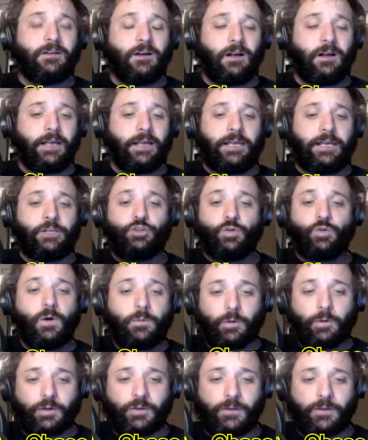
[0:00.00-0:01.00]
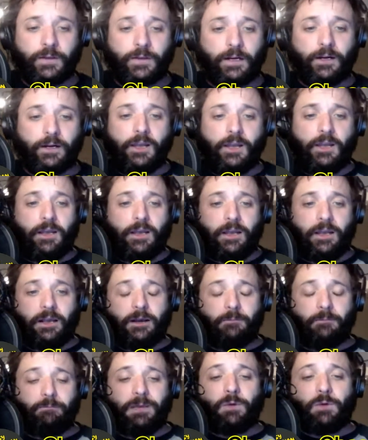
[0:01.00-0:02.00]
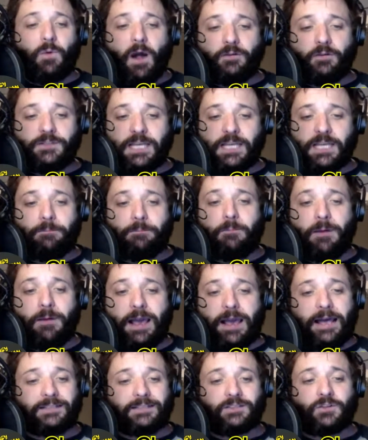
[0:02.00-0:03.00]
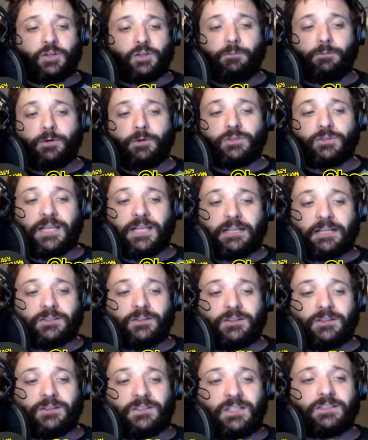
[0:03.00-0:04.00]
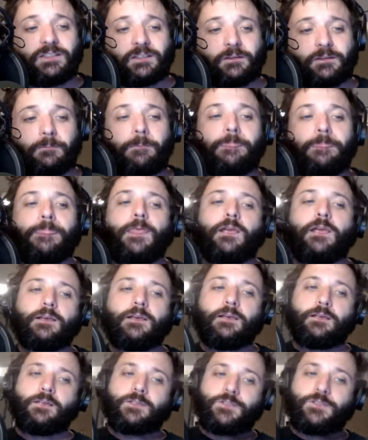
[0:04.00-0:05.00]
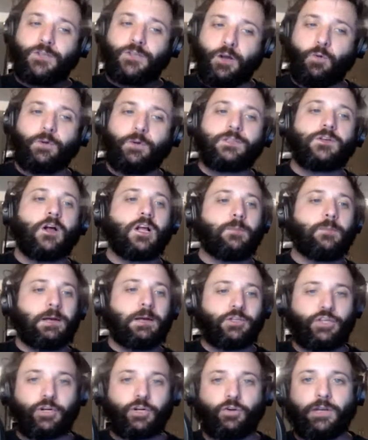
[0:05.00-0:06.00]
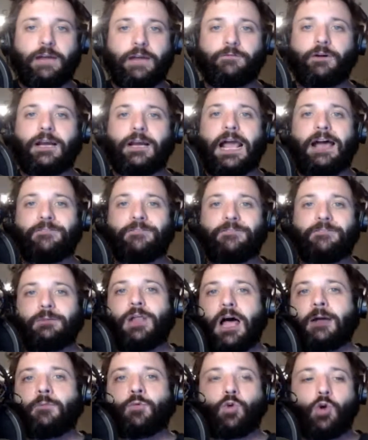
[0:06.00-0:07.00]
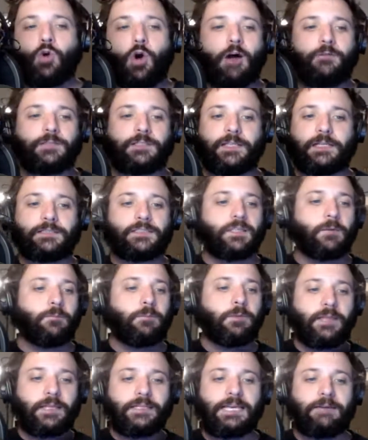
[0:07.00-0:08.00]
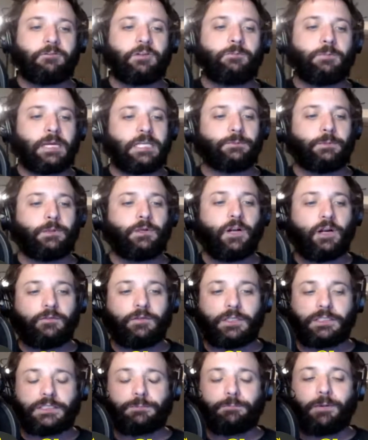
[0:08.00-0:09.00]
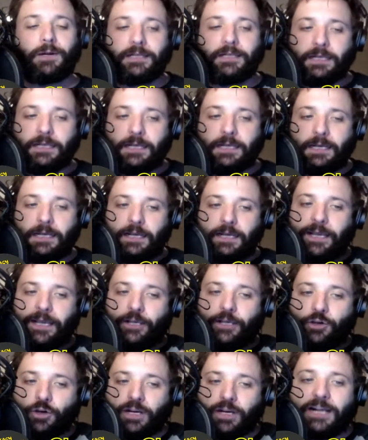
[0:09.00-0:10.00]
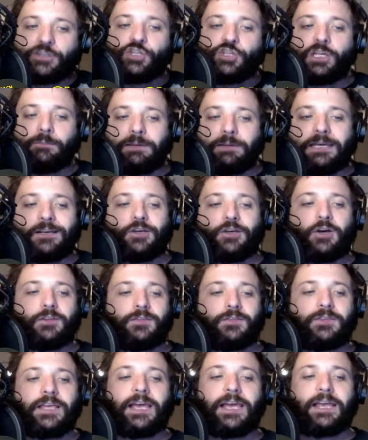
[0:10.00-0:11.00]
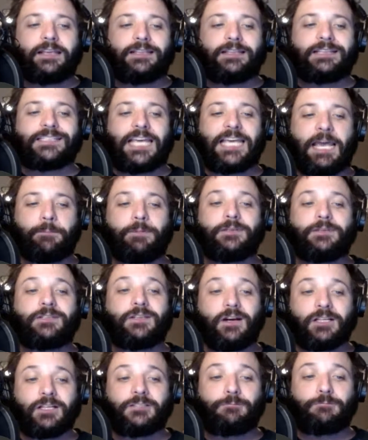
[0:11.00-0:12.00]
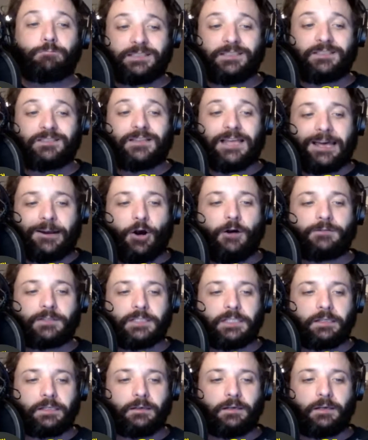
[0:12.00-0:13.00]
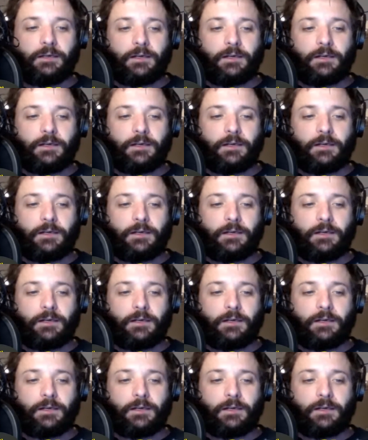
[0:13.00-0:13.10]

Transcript: Andrew Whitworth in there. Meanwhile, Tampa Bay has the 3rd most sacks in the season. So we talk about Gerald Everett having to block more often. That's something that definitely makes me nervous. But it could actually be a good thing that Tampa does blitz that often.